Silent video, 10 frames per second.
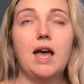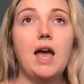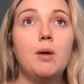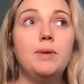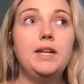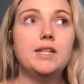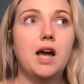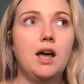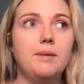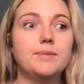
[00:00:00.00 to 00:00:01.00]
How many
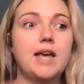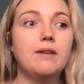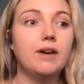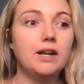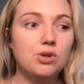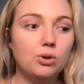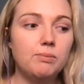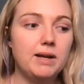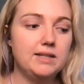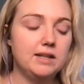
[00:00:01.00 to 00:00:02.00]
times have I told
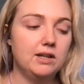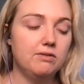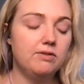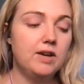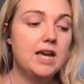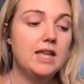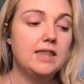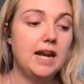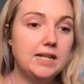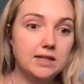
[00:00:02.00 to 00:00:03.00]
myself
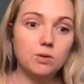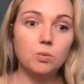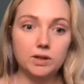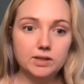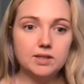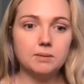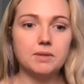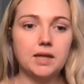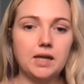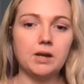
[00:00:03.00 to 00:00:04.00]
that I didn't want
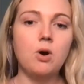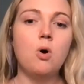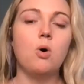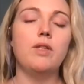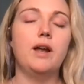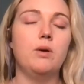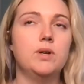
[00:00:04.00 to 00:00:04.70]
something, or that it